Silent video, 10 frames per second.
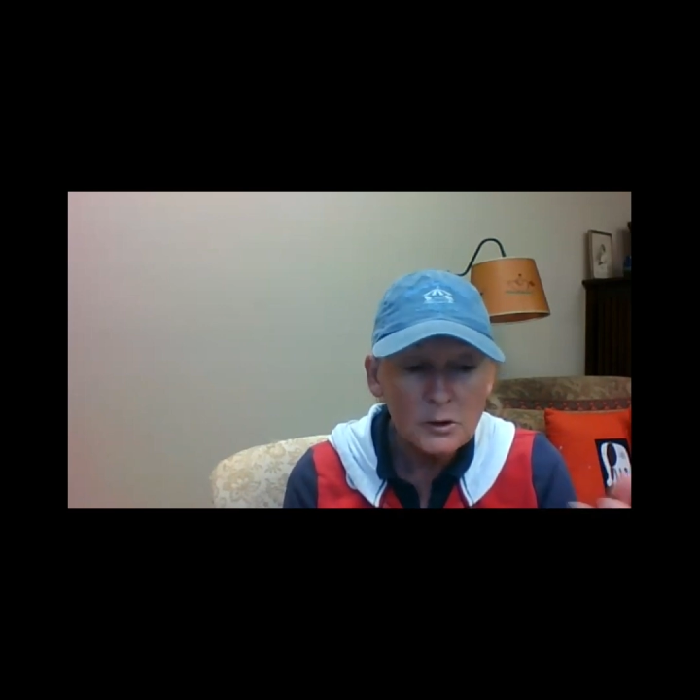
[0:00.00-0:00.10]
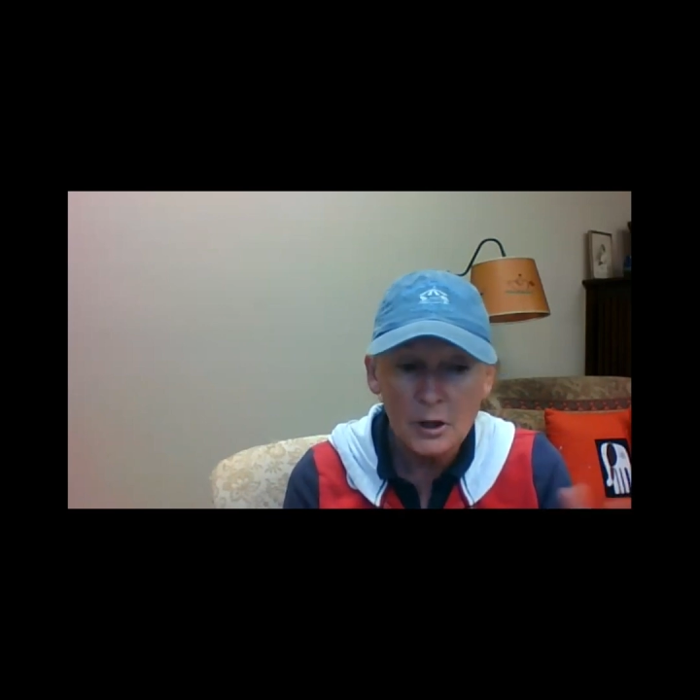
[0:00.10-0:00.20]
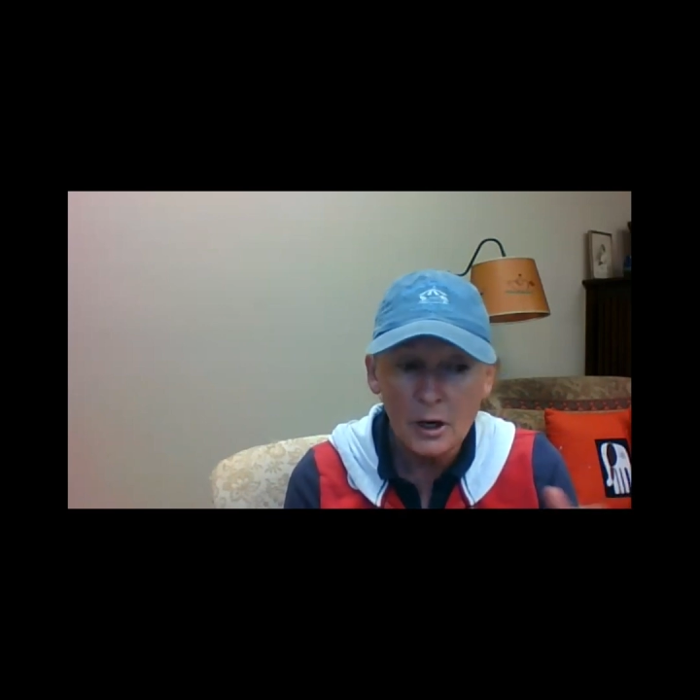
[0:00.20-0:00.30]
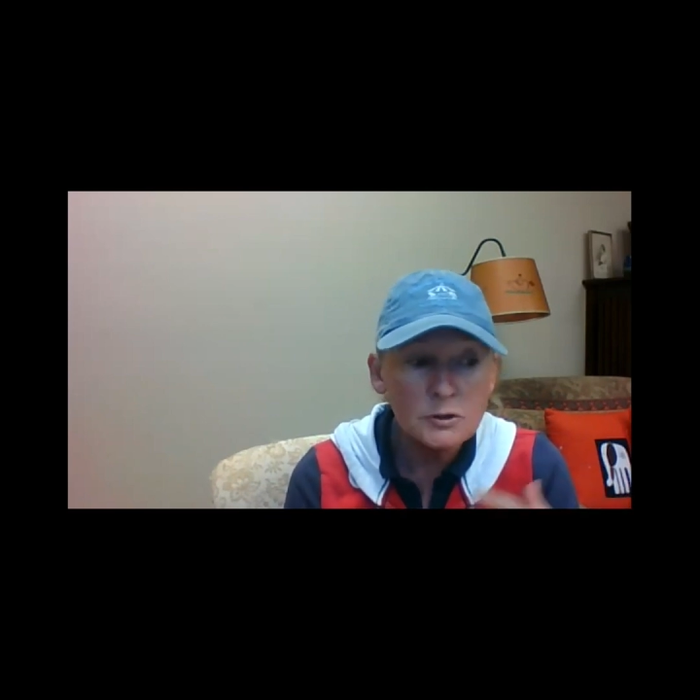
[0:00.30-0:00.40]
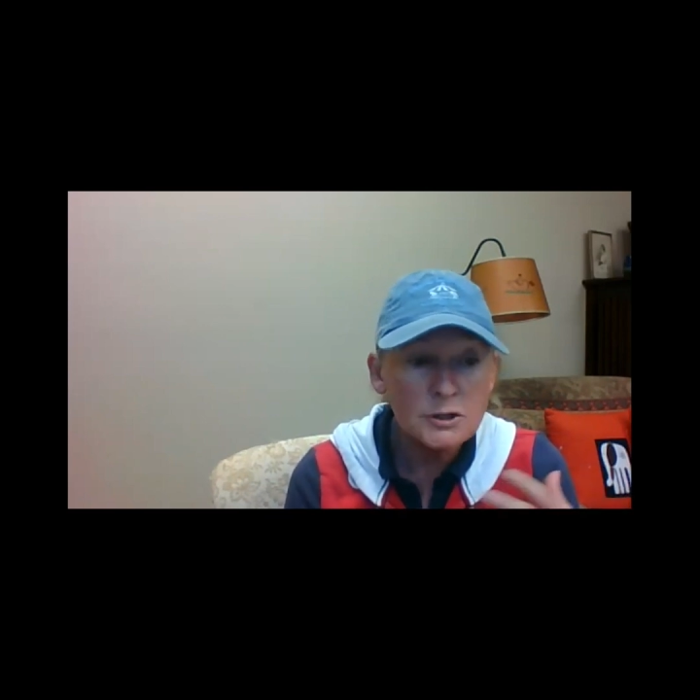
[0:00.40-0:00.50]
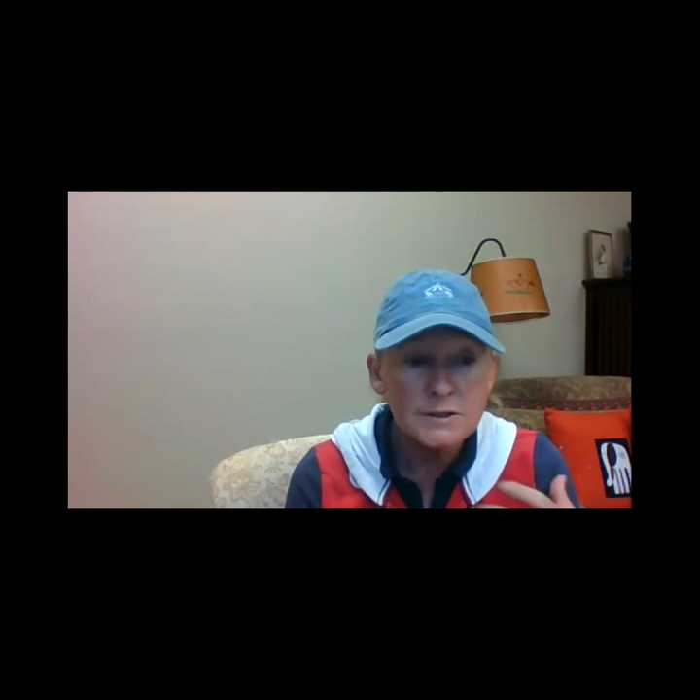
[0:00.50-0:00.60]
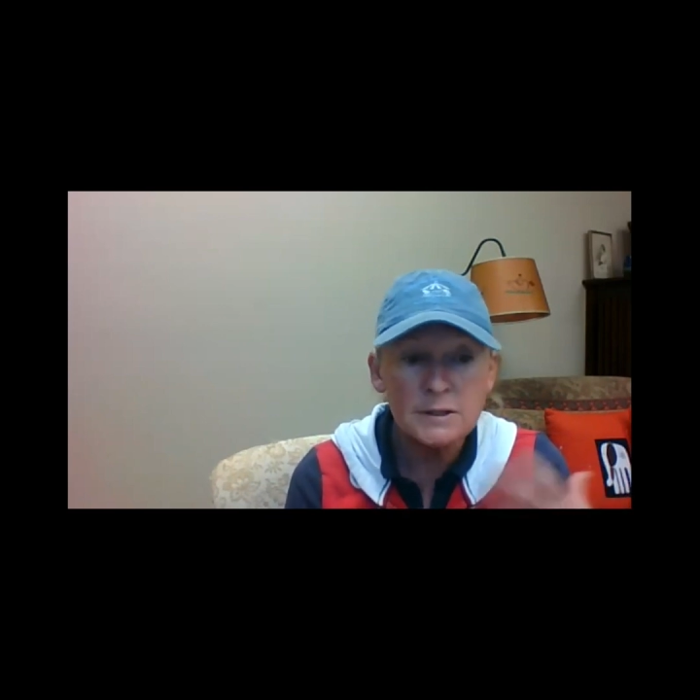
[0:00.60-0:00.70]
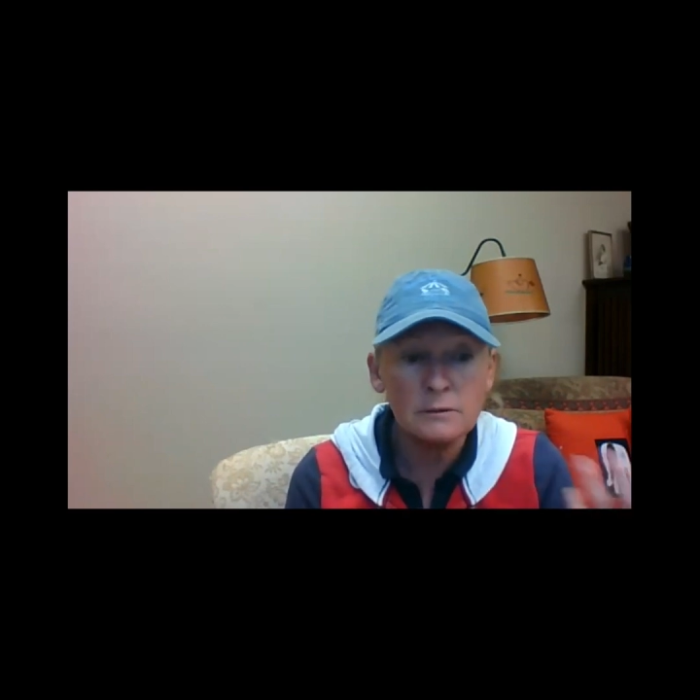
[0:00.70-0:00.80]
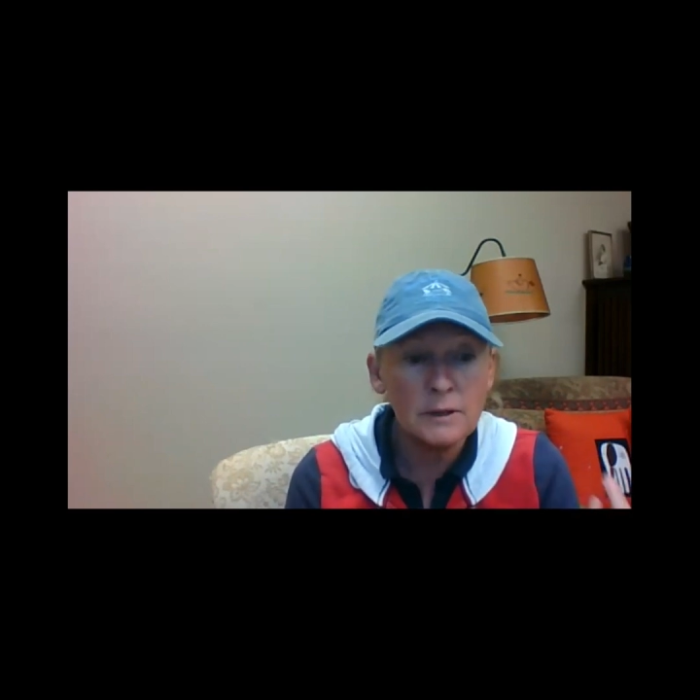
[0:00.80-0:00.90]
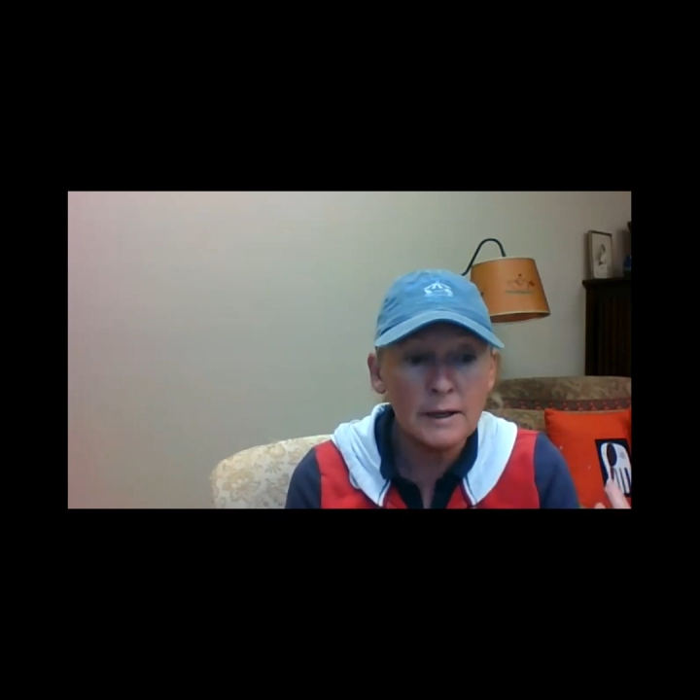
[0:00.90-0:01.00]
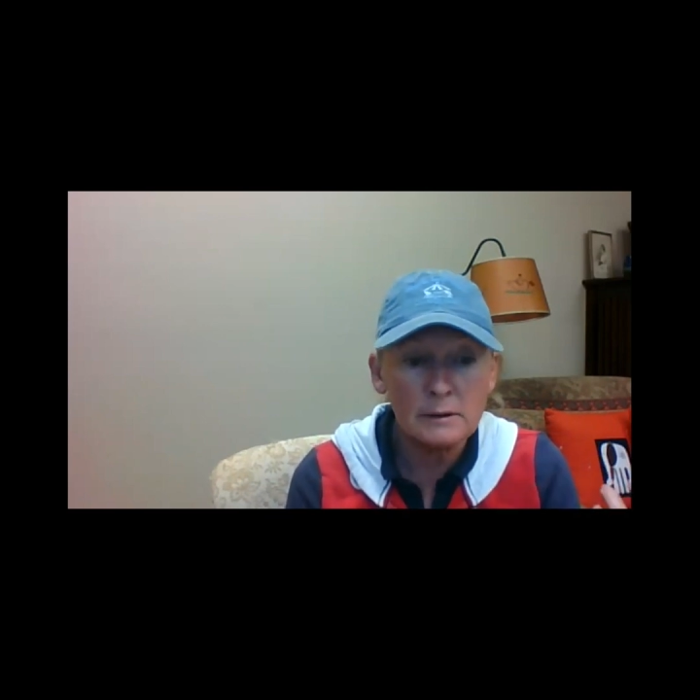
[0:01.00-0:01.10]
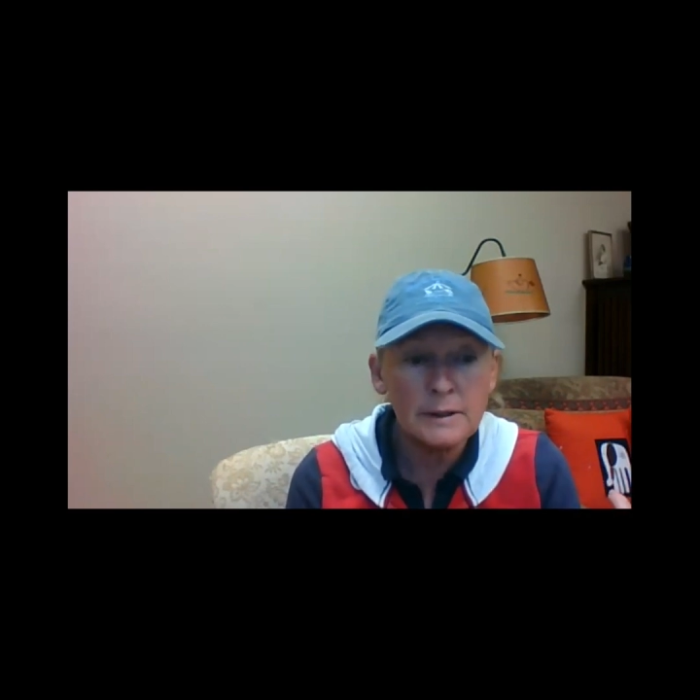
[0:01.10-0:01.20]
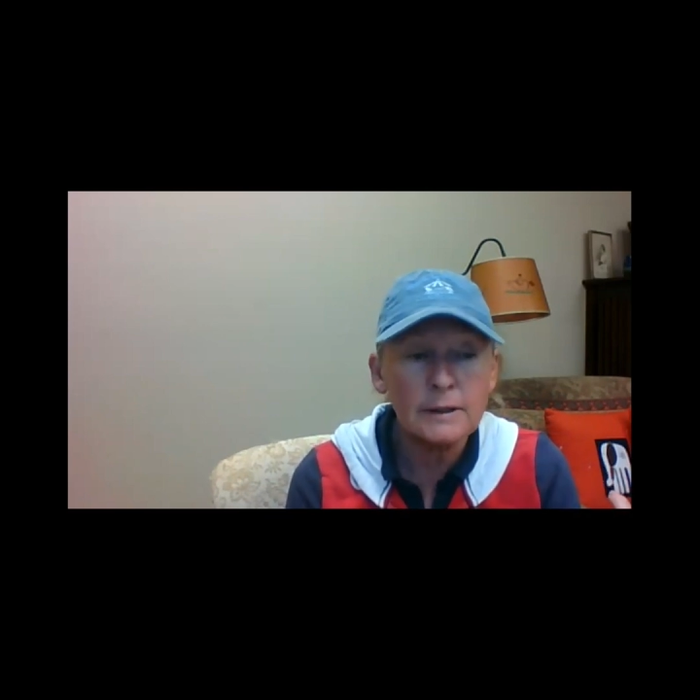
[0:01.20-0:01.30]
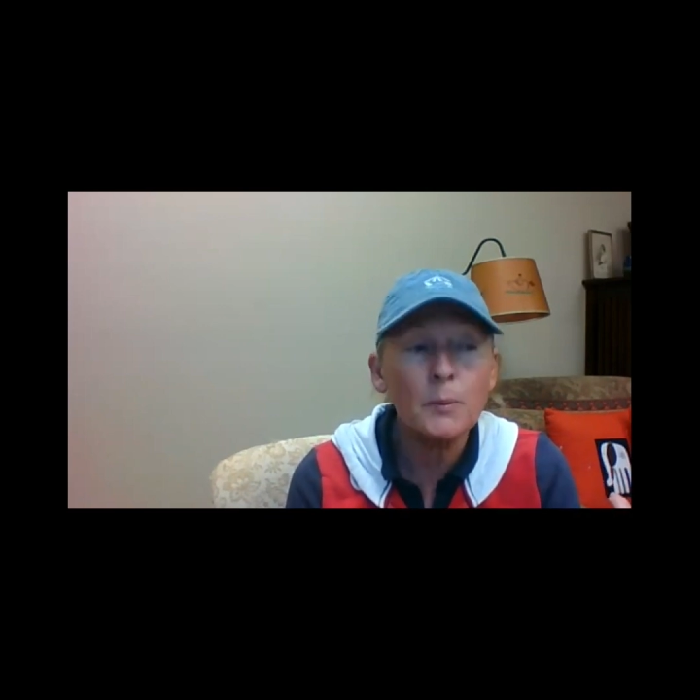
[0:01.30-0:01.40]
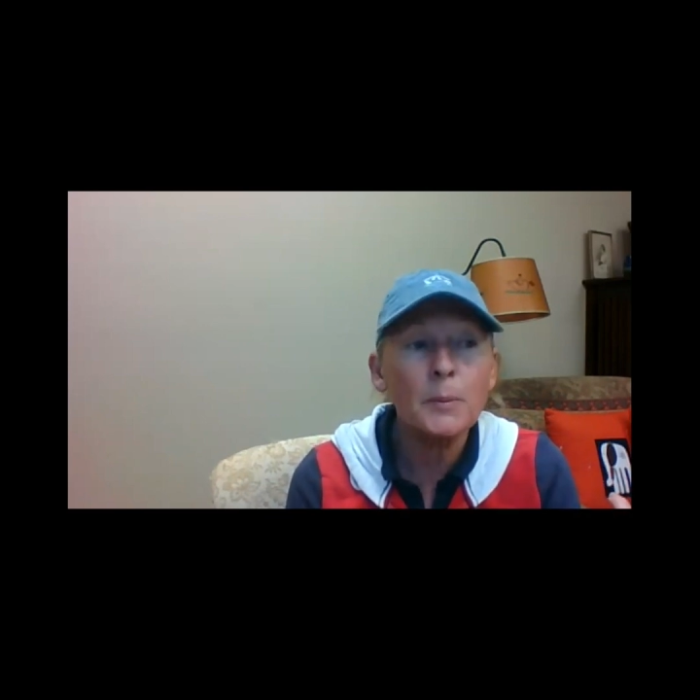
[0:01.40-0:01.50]
you know, just a,
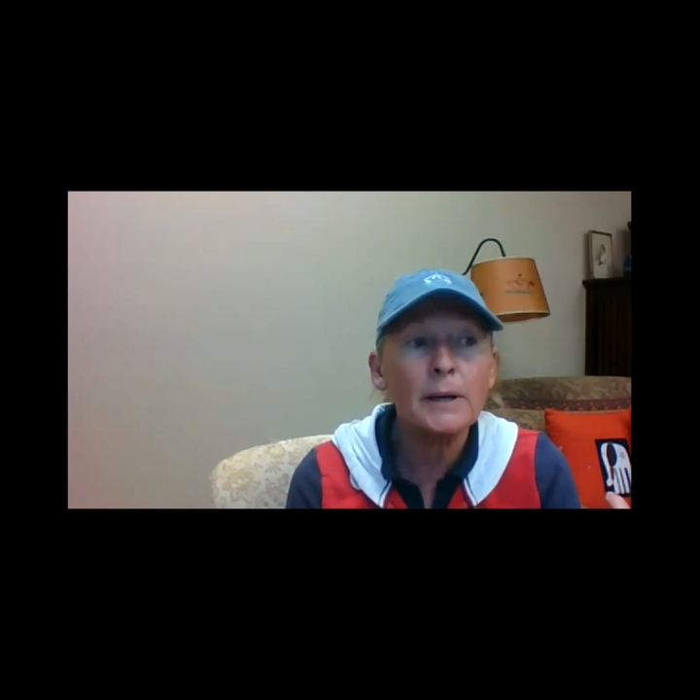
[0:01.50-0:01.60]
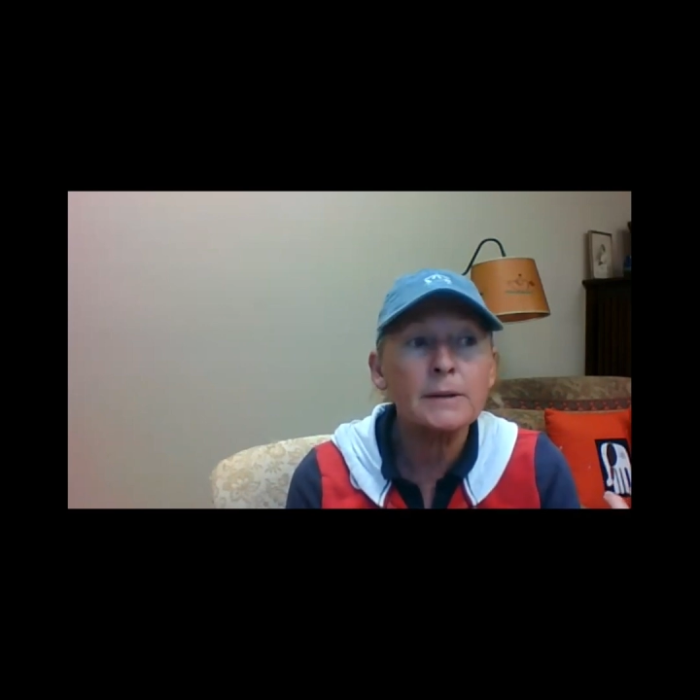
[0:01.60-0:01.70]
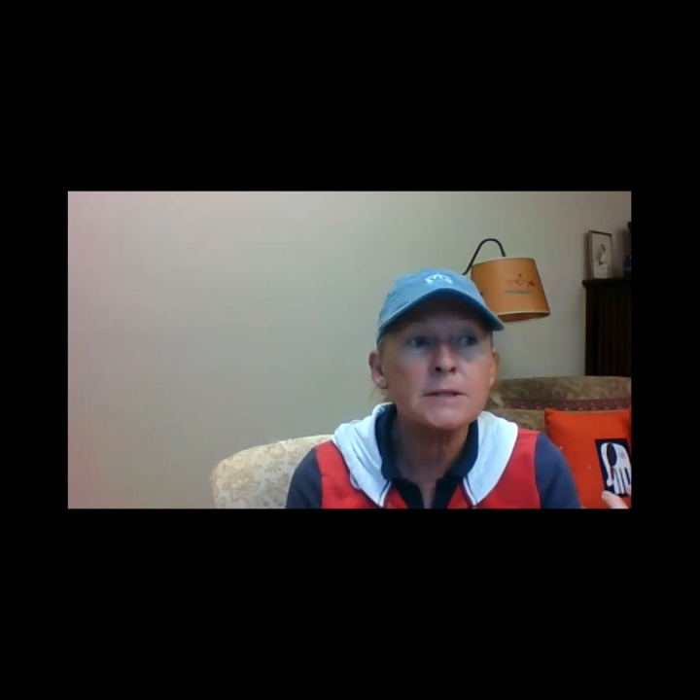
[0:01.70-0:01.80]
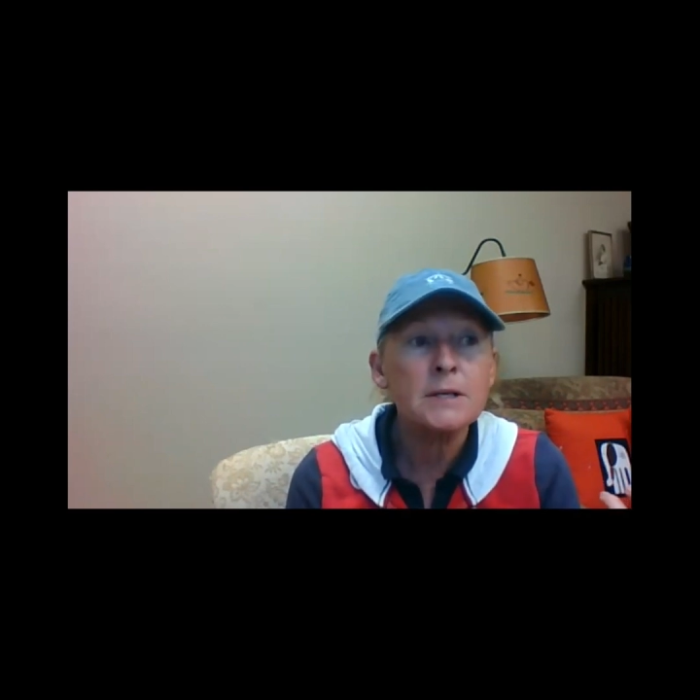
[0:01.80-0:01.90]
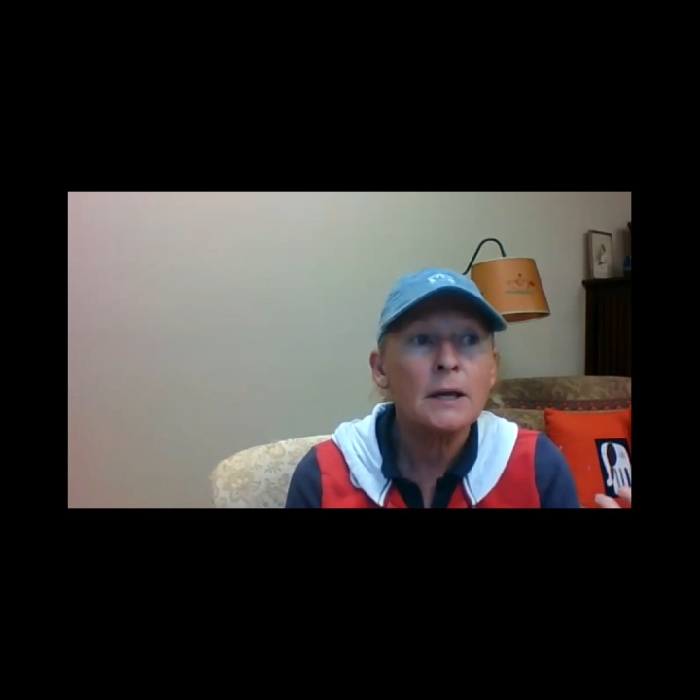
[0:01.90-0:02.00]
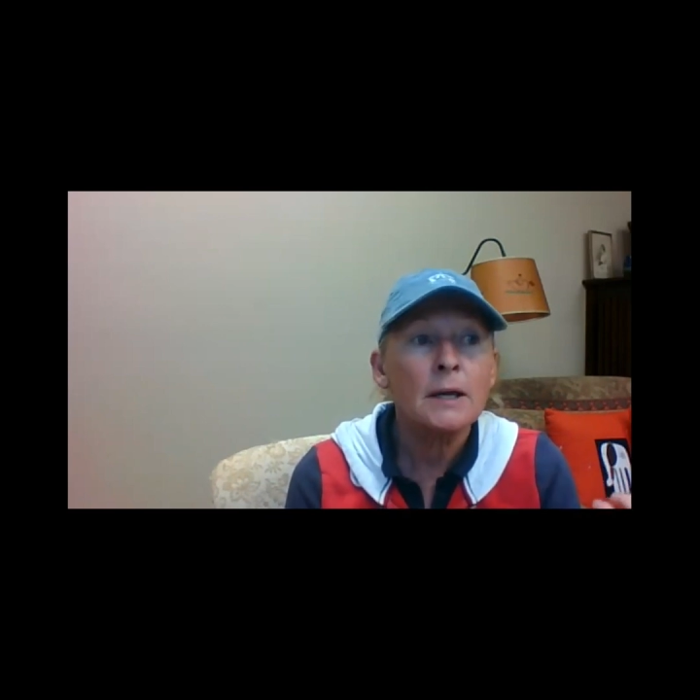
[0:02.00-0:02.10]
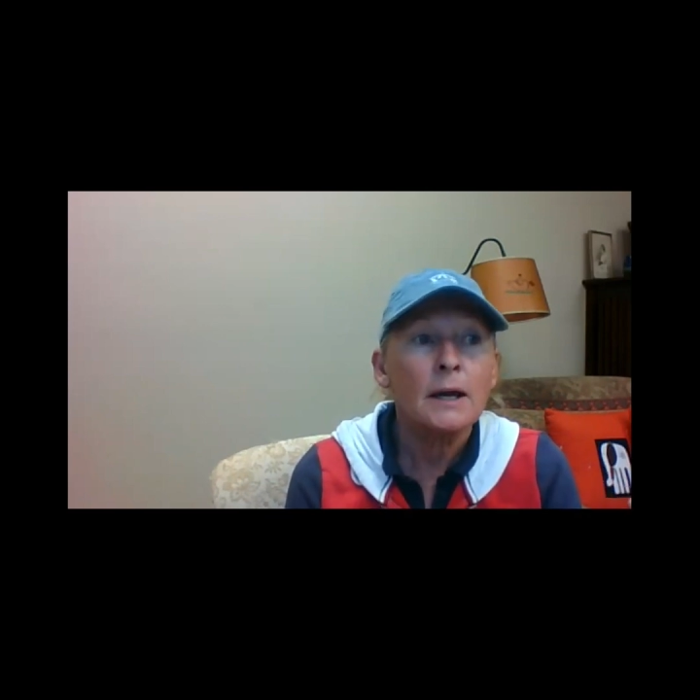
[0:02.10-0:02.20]
a little bit,